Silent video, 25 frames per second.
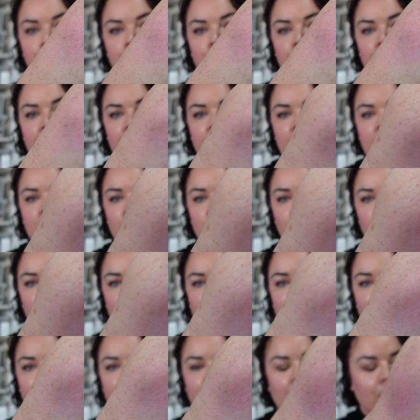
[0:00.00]
pinky
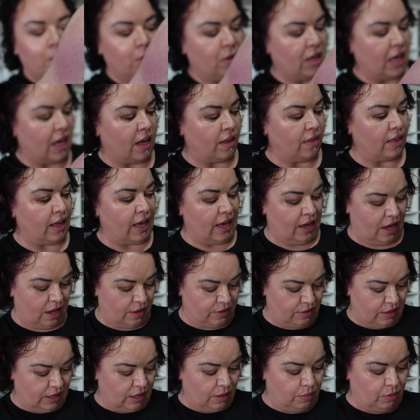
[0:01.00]
shade coming out there. I
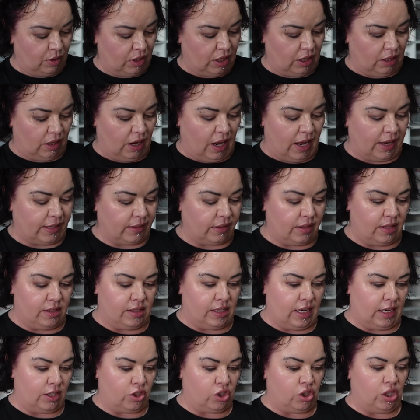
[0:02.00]
think I'm gonna like
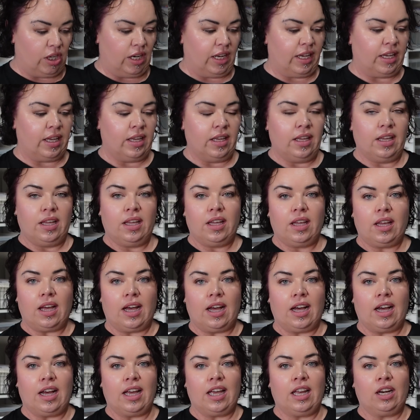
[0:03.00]
this actually.
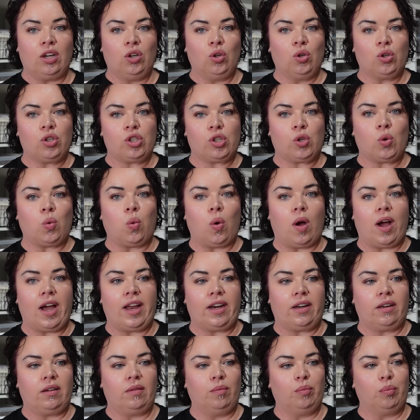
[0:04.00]
It looks
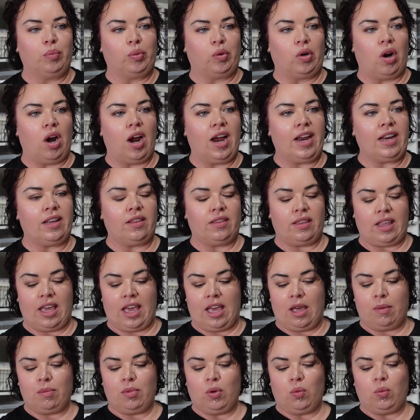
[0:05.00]
quite bright
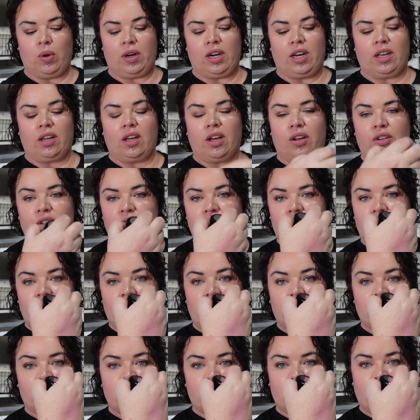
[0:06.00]
there, but when it goes on
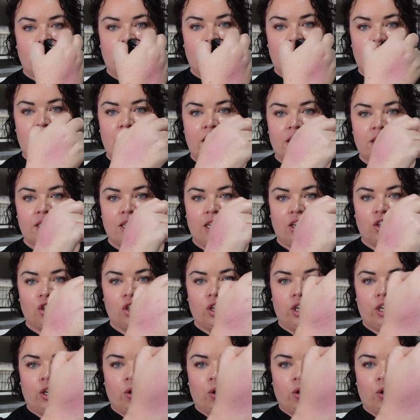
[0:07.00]
your skin, it's actually